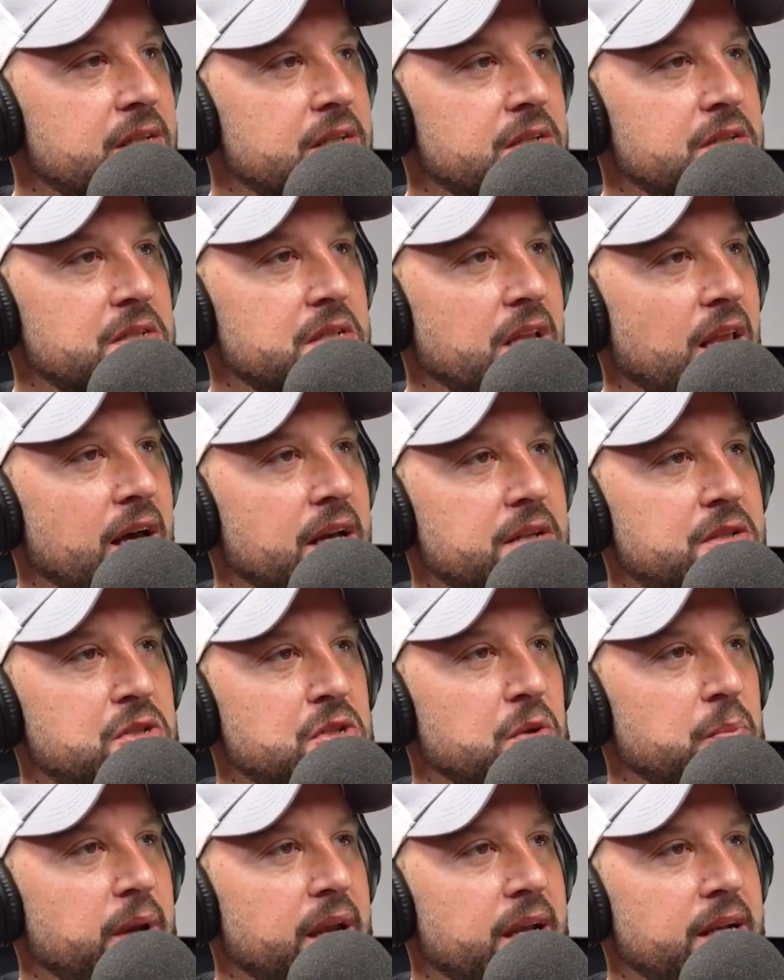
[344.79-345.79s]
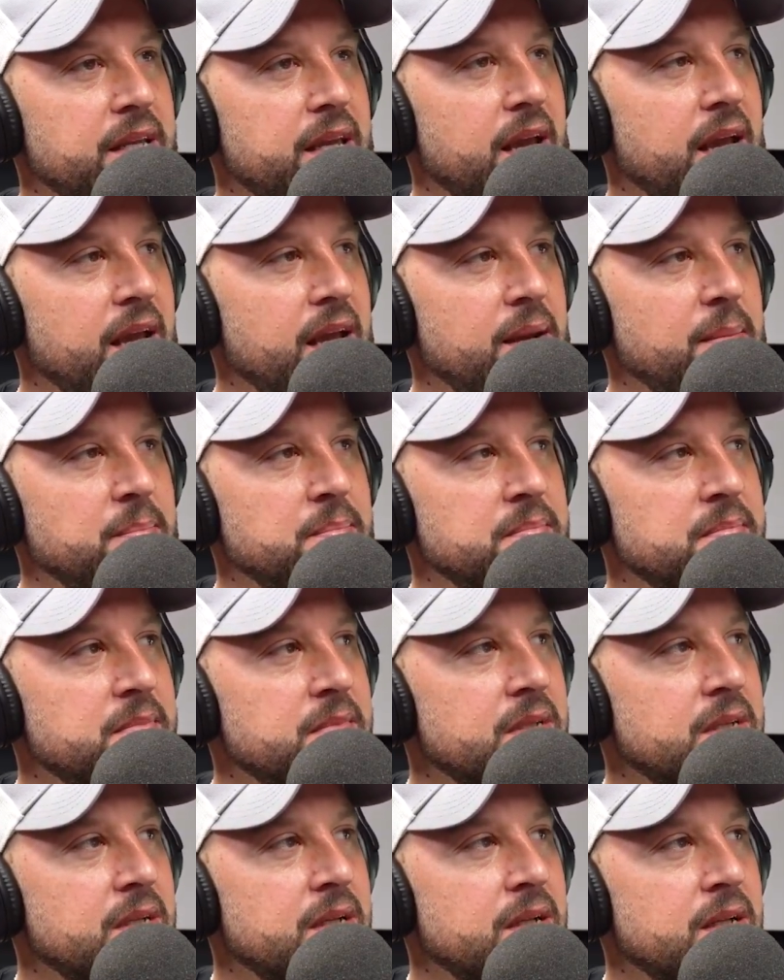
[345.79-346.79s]
Just a lot of two man game,
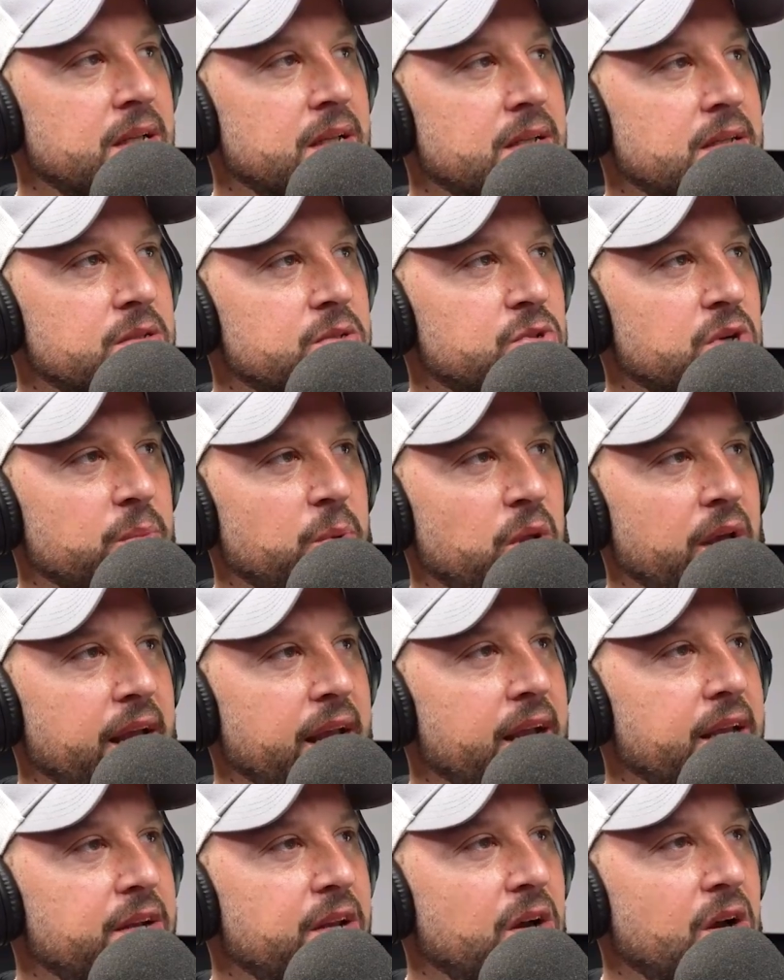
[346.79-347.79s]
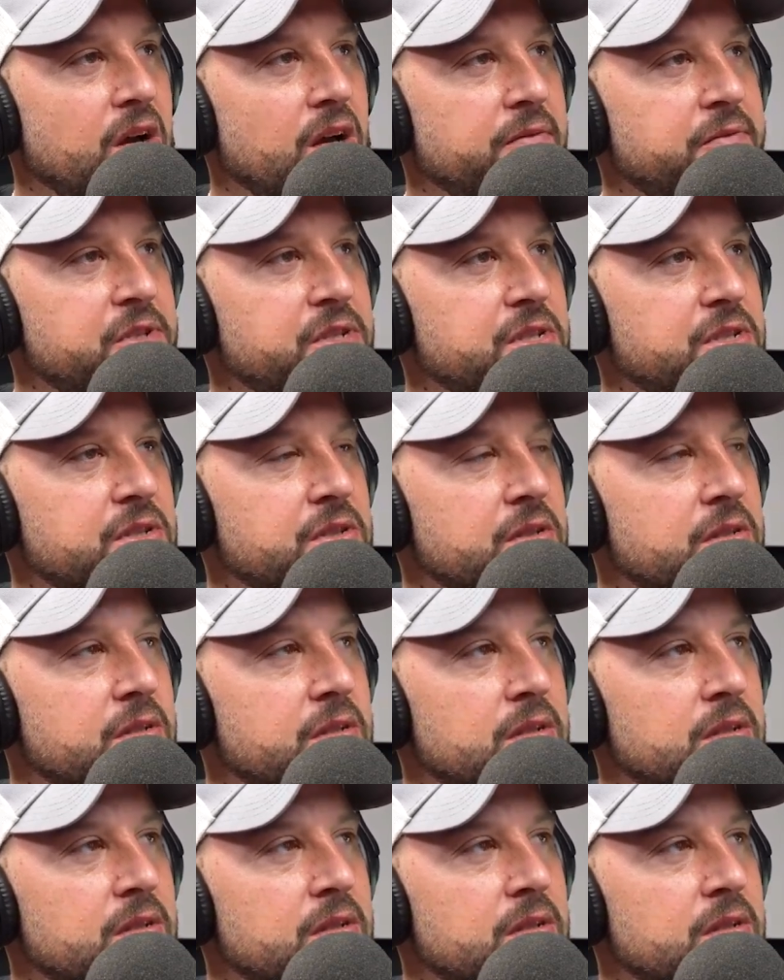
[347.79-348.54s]
dribble handoffs,